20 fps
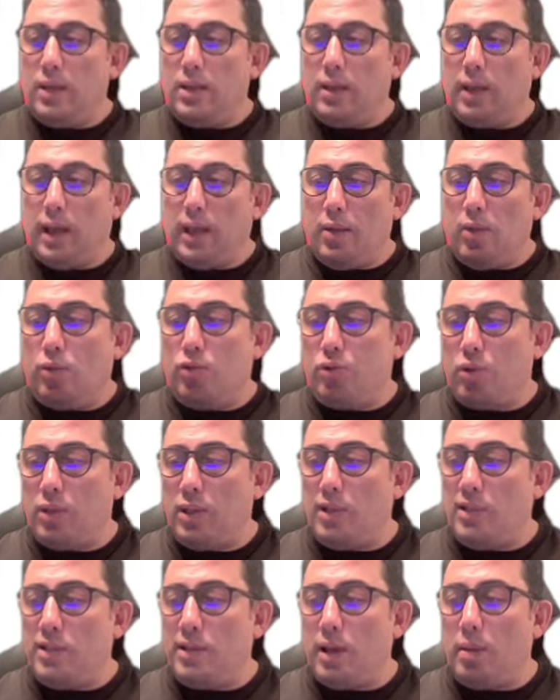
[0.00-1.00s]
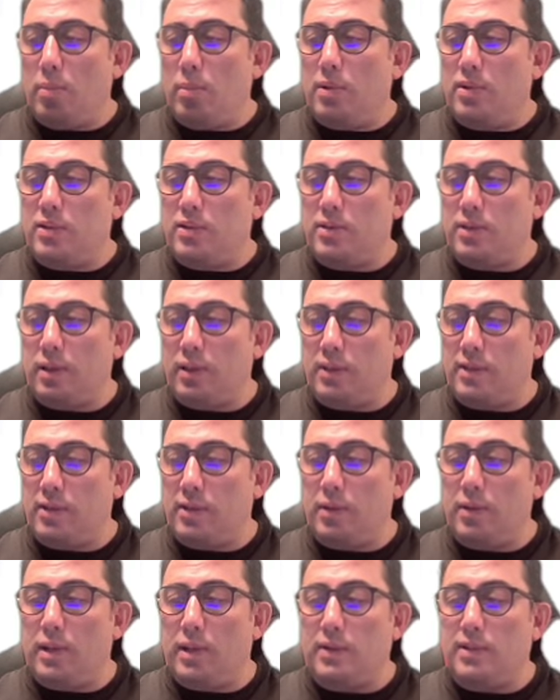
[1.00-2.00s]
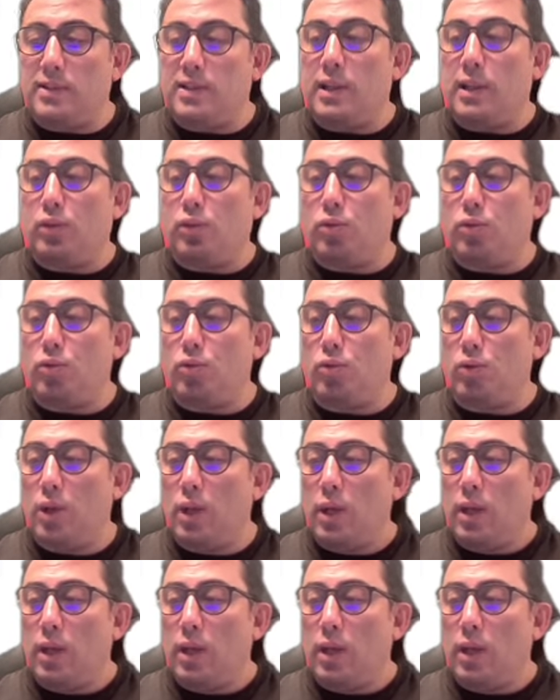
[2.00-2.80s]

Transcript: And also these numbers in seven days is not good.